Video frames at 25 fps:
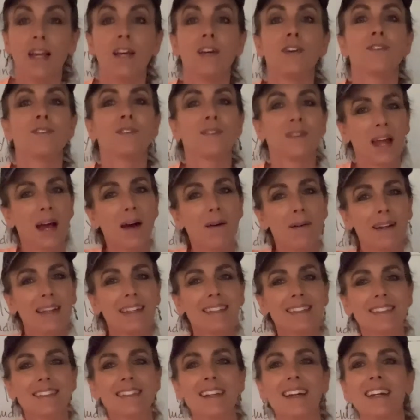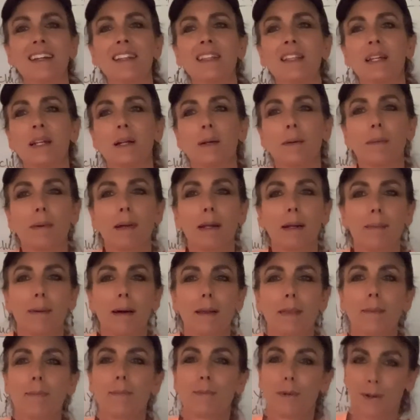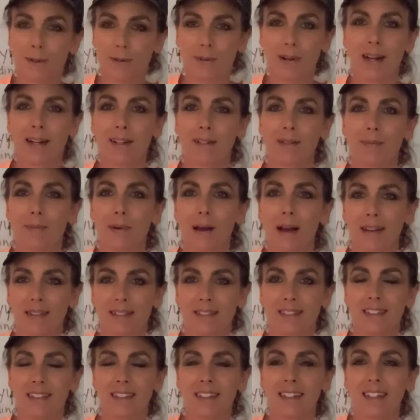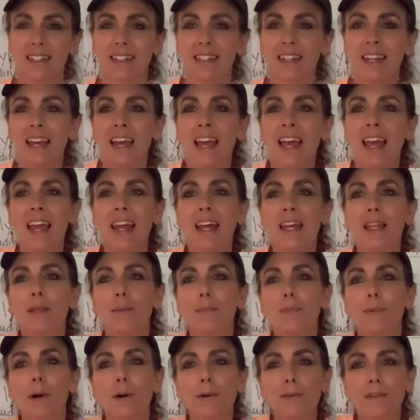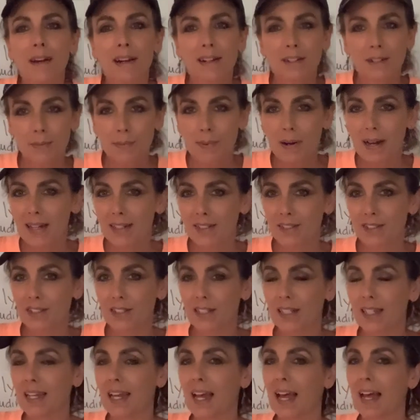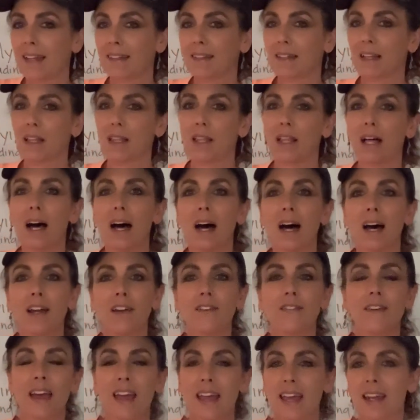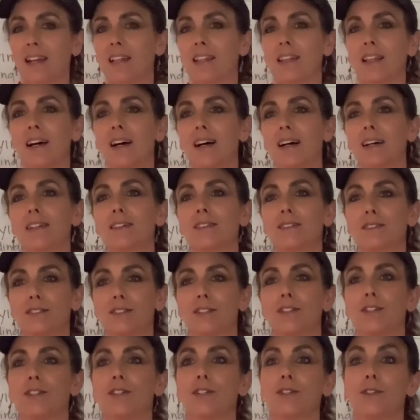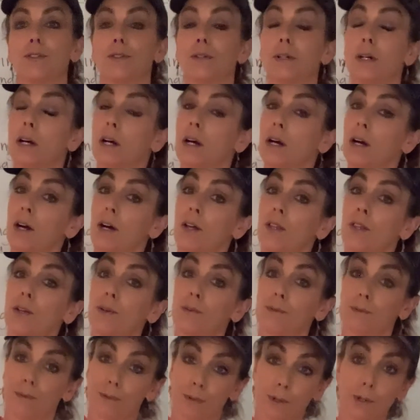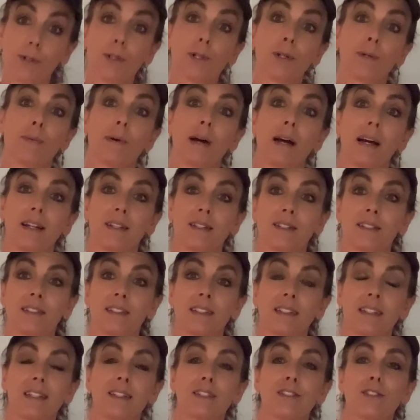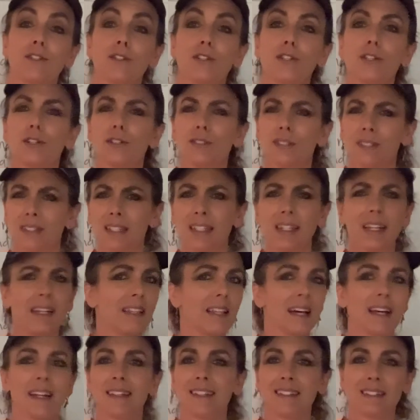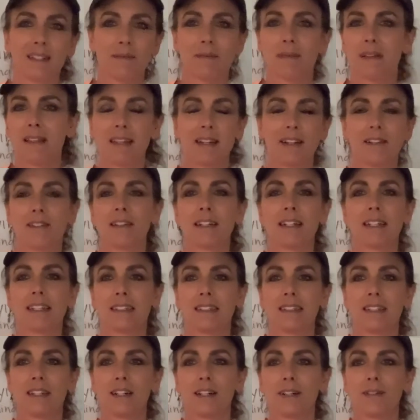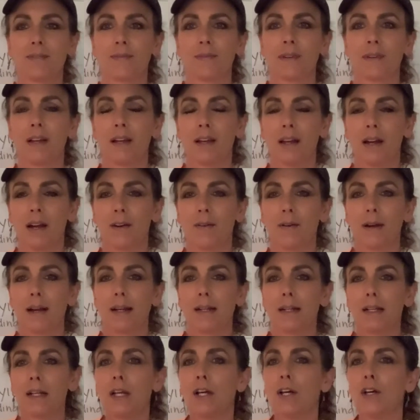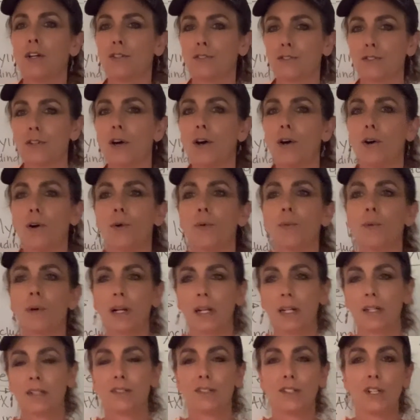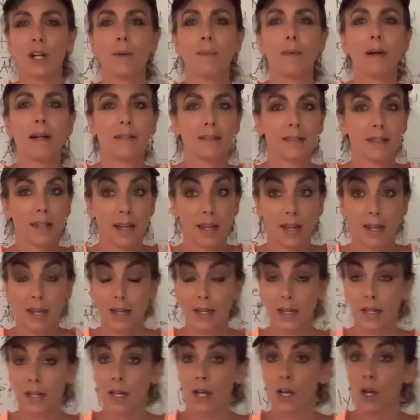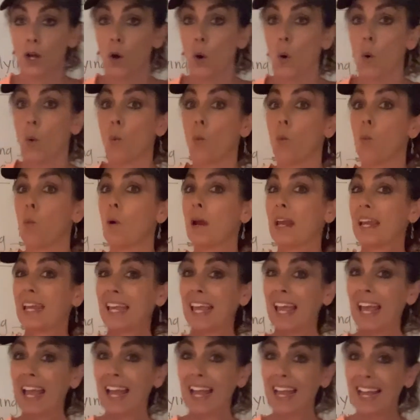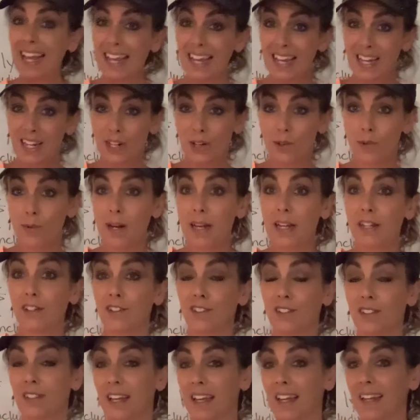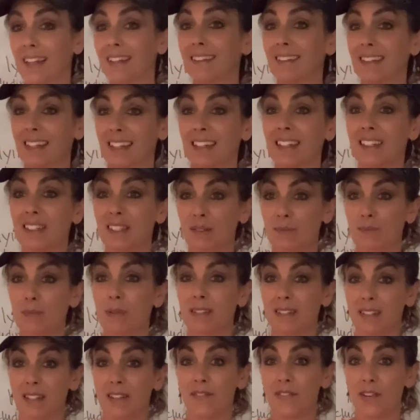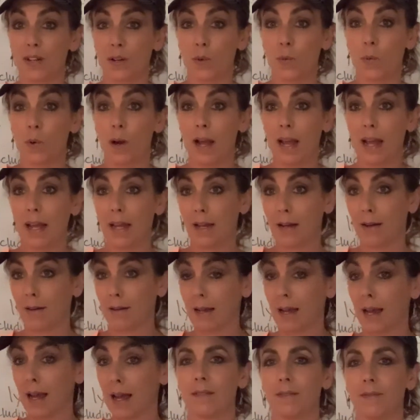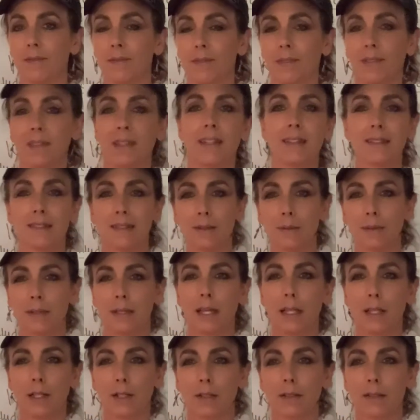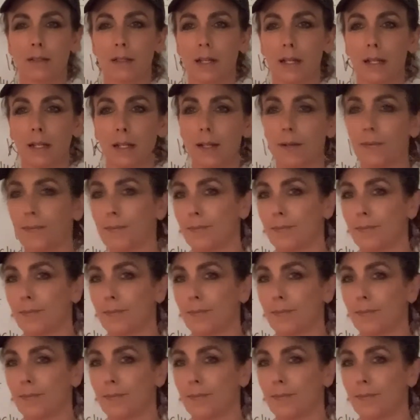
So now we get to talk a little bit about the protractor postulate. And the protractor postulate has a lot of analogs to the ruler postulate. So you'll see a lot of similarities here. All right. So we're going to start by saying we can arrange things in a specific way. Okay. Let's see what that looks like.